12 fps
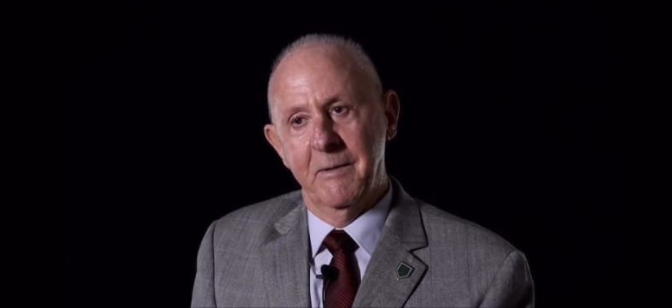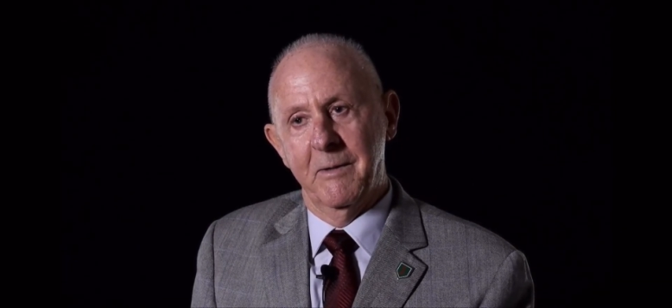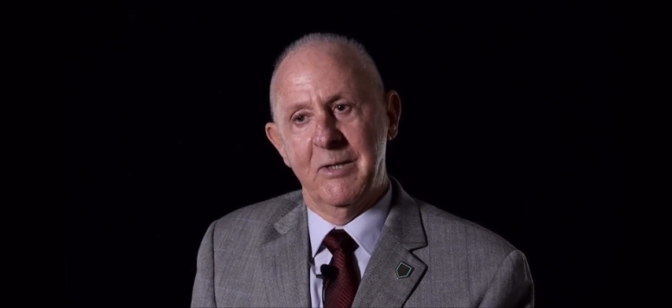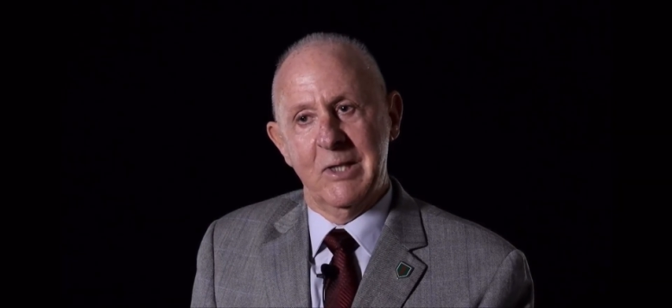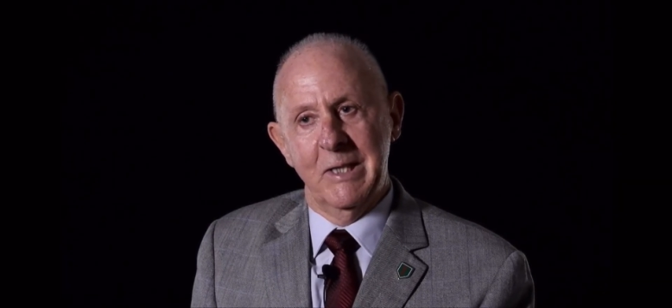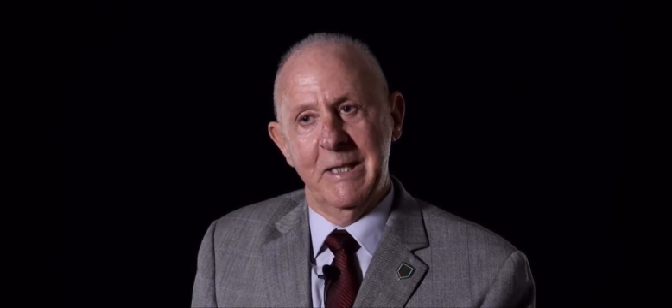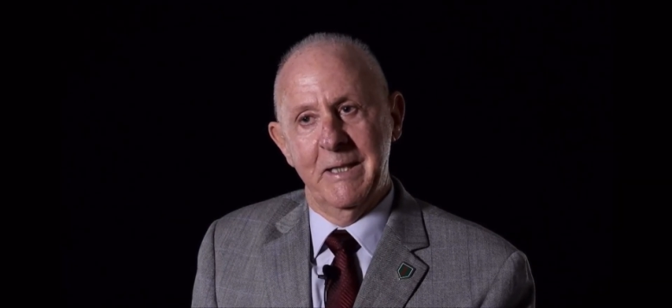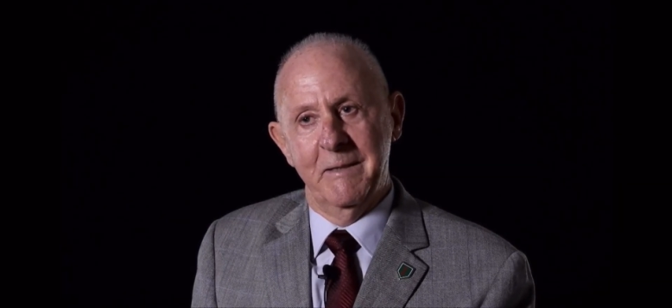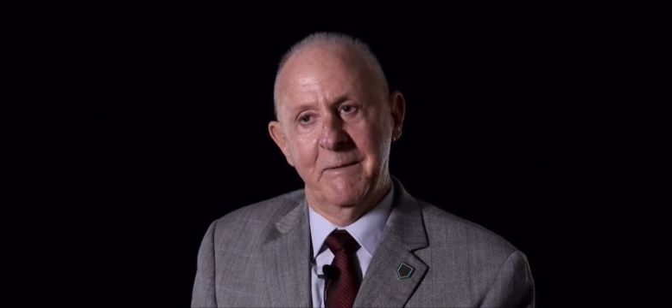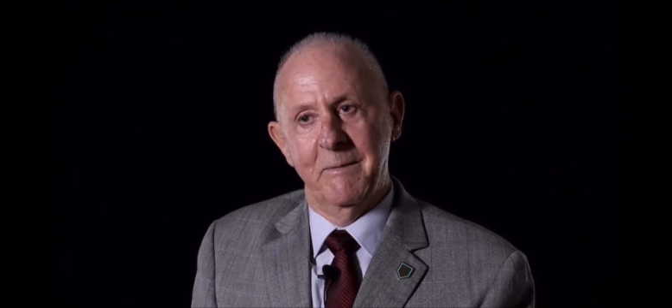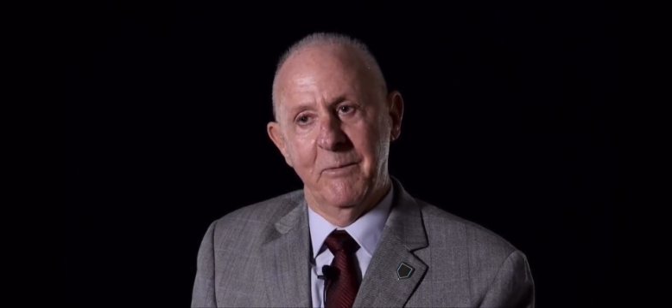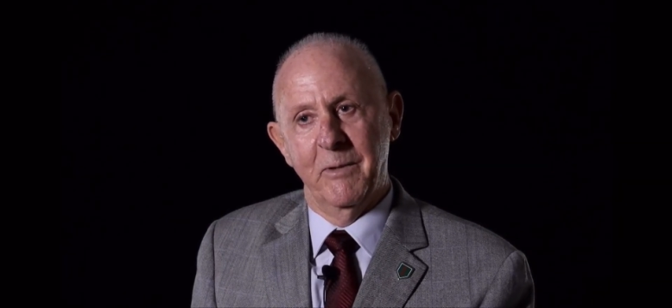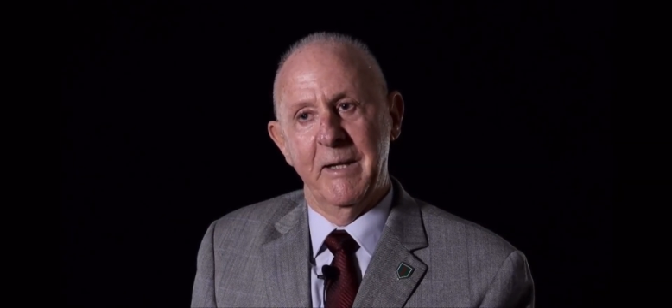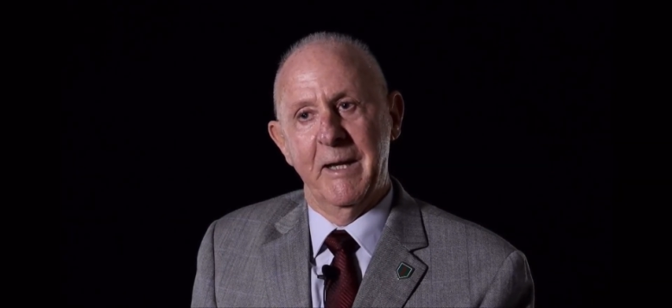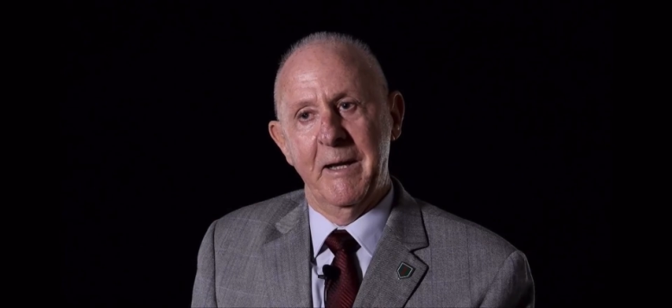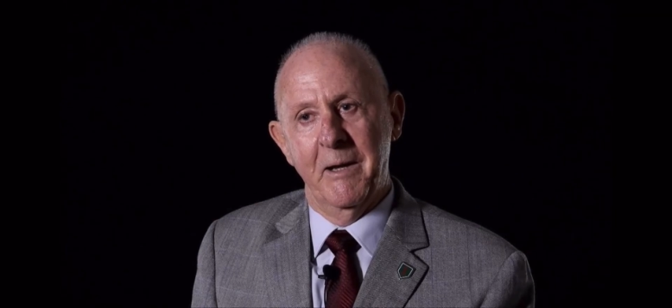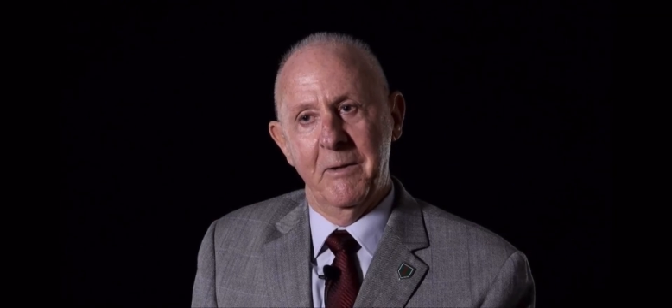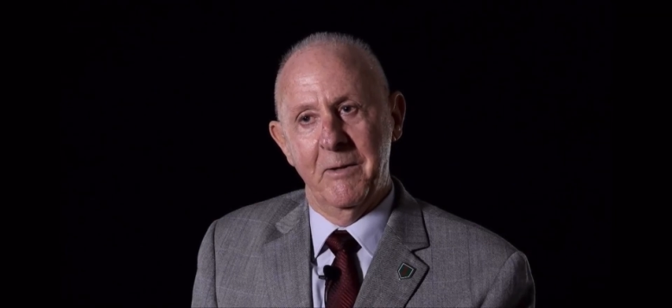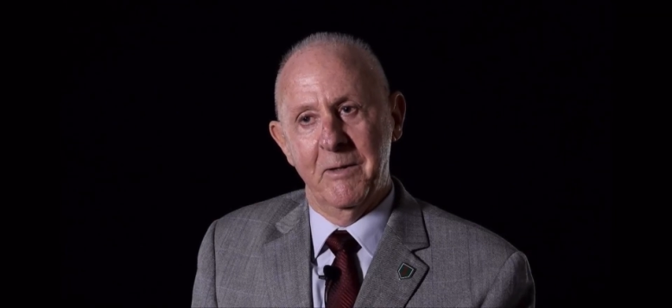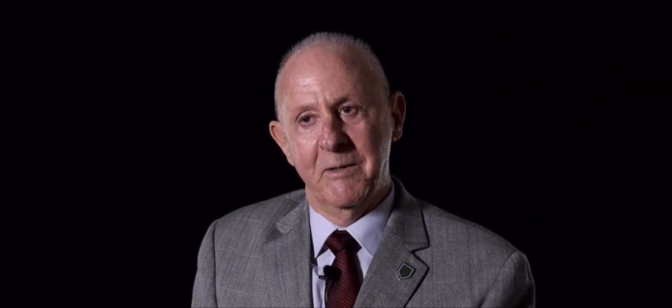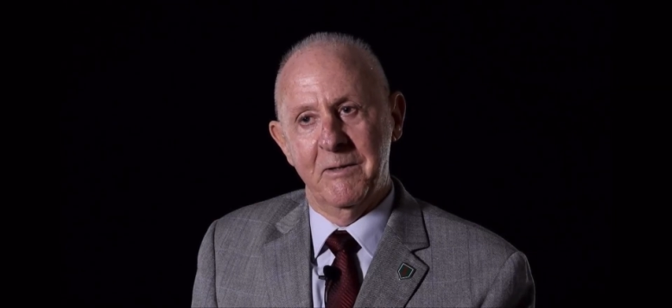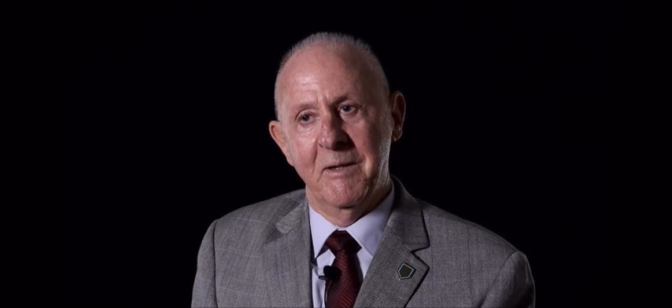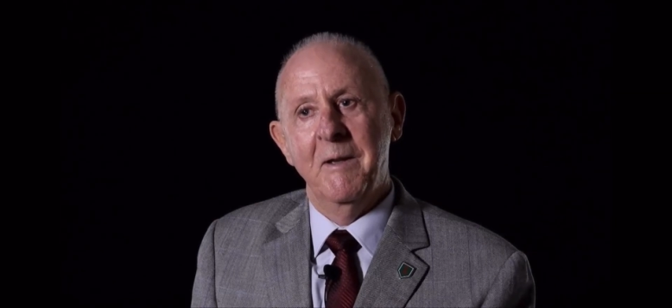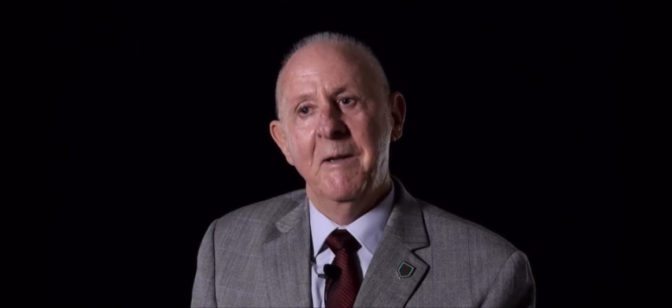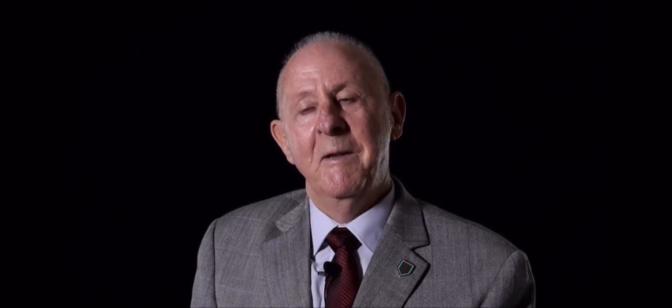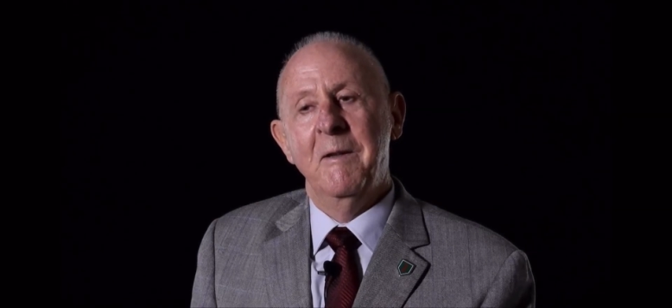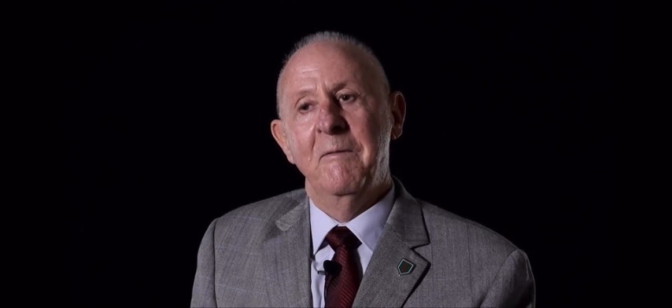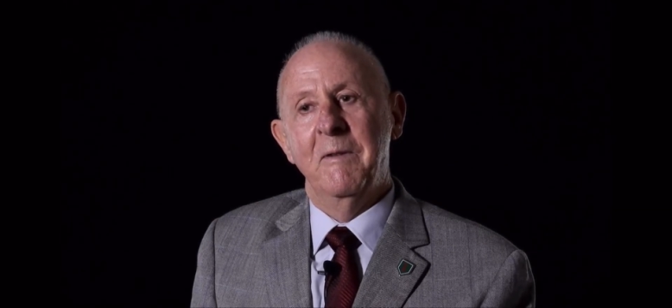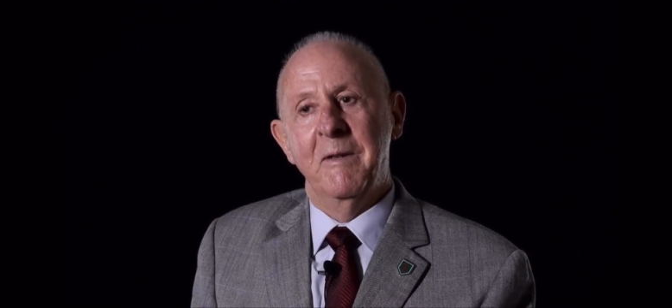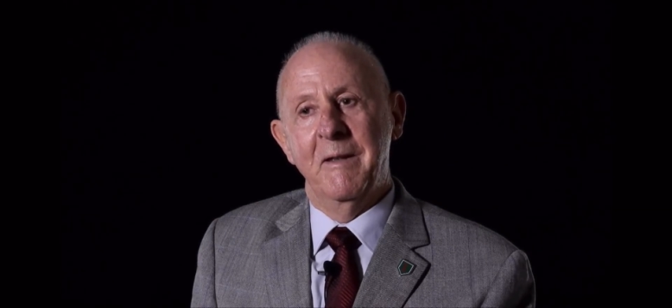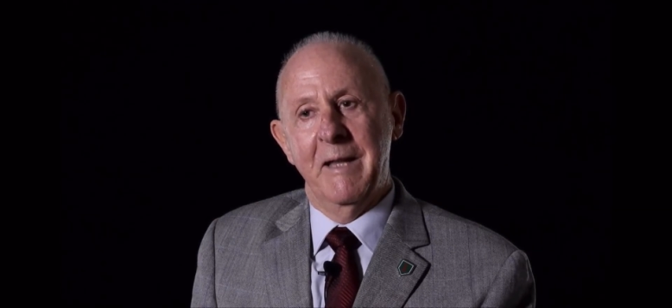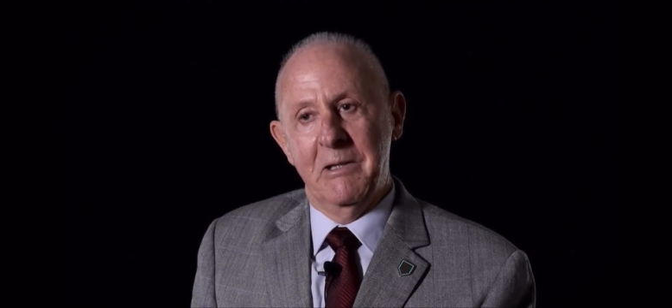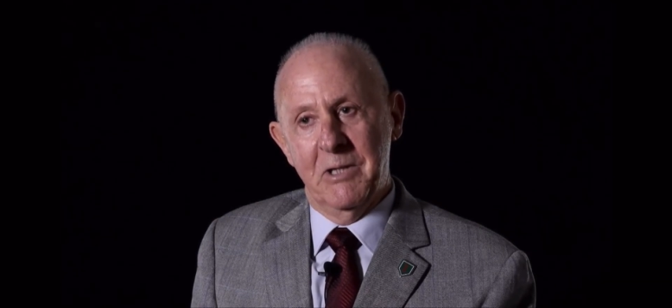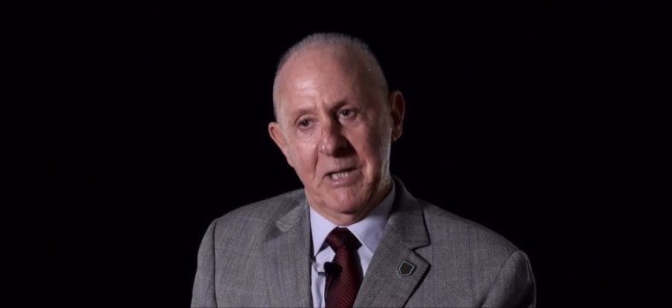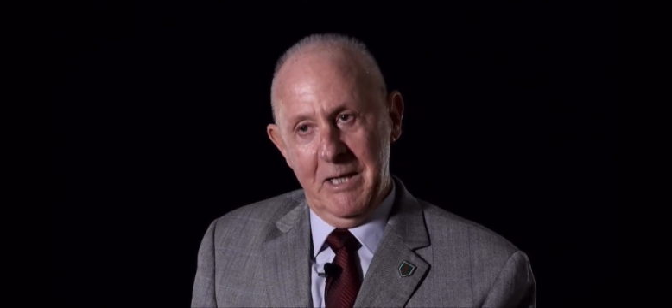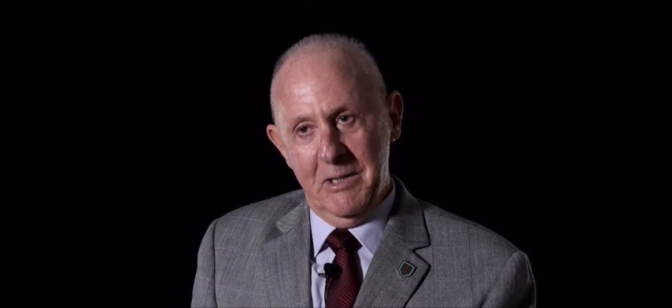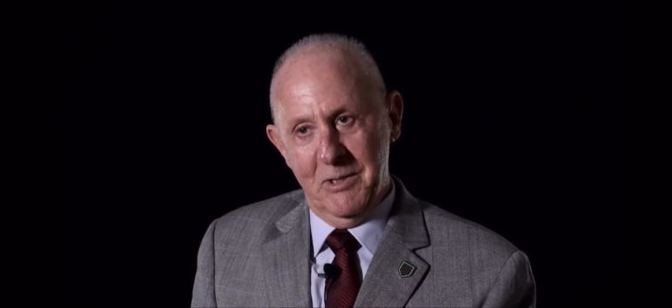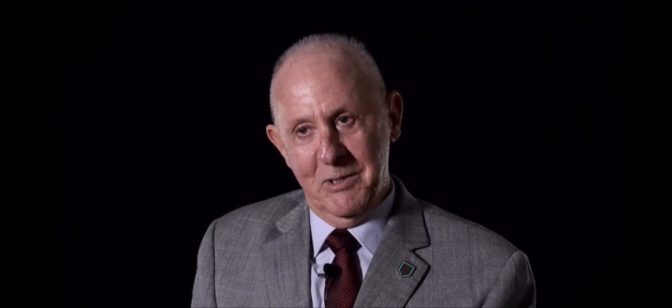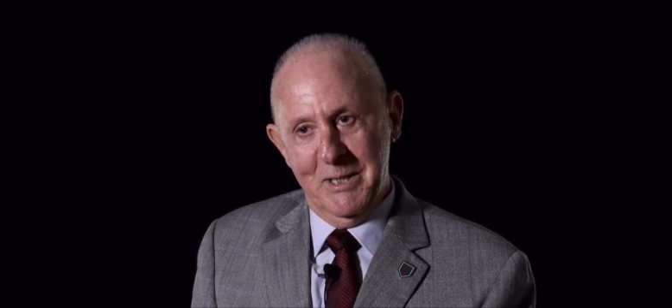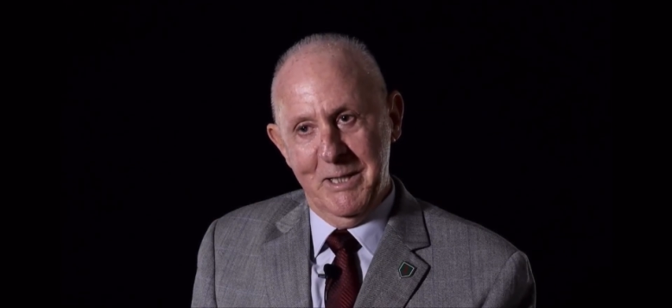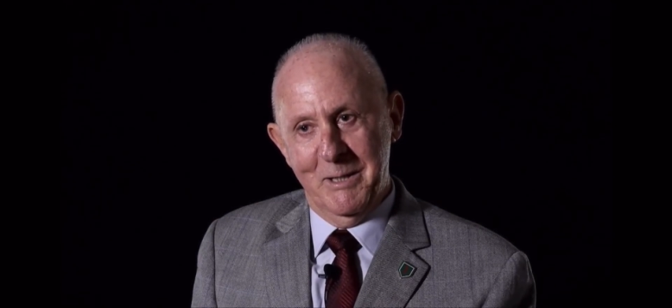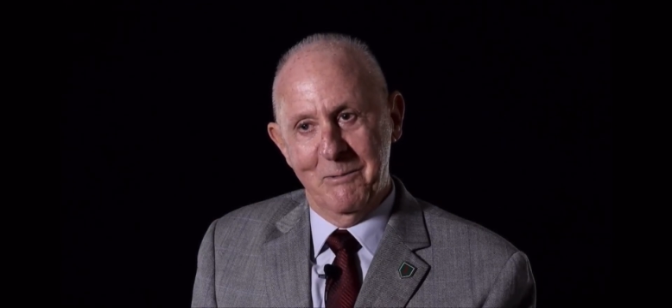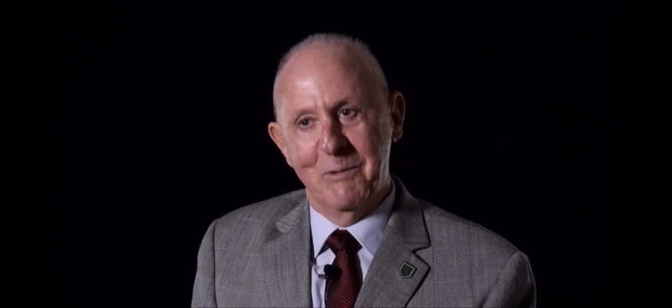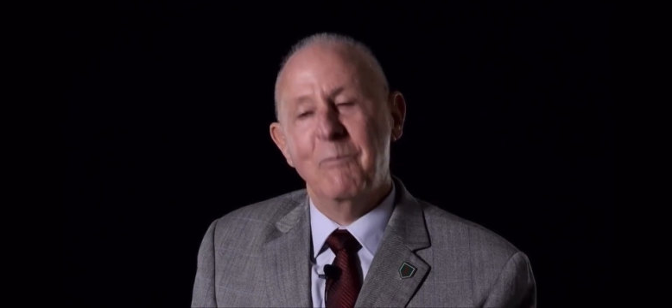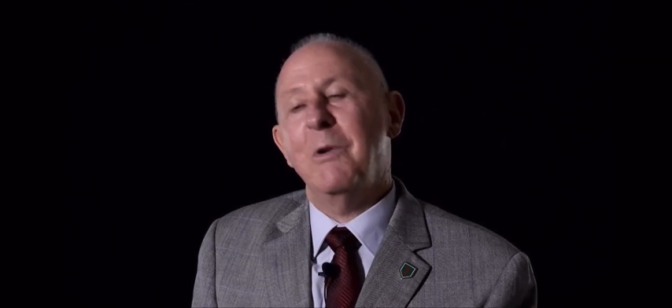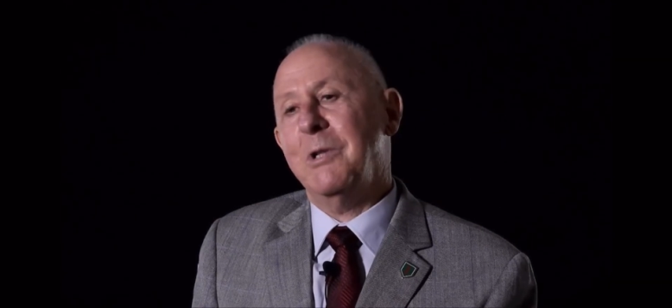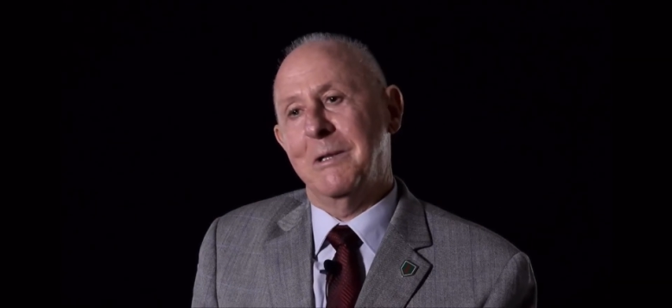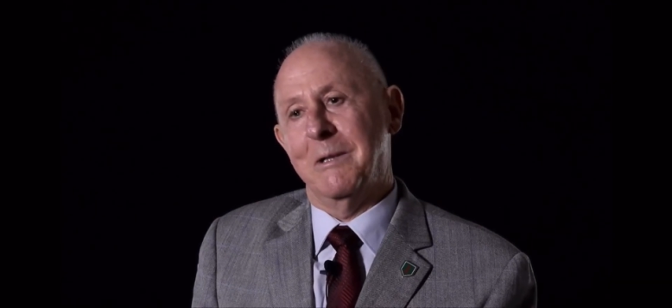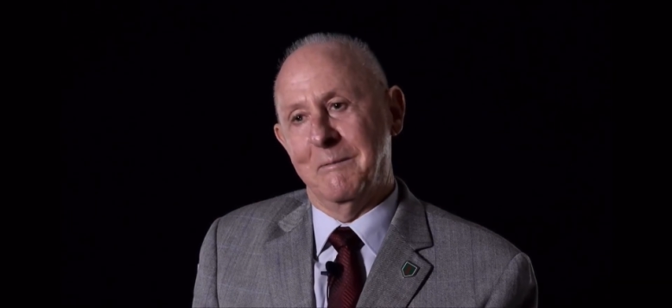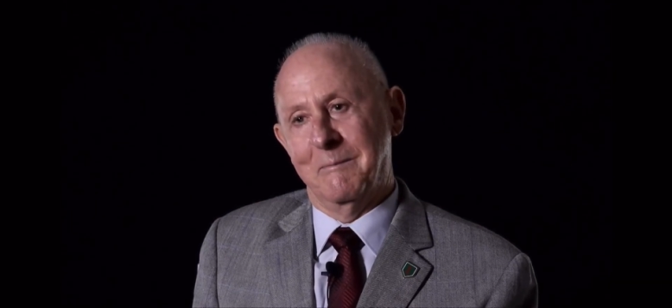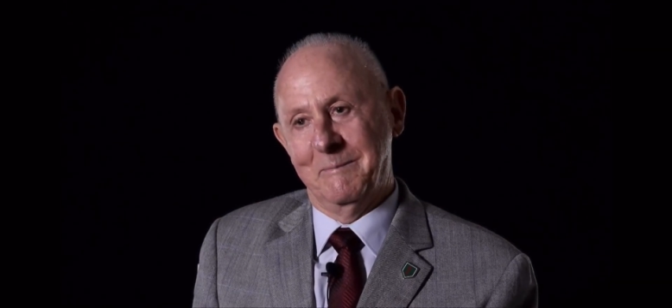could see it when they go to this education centre in Washington.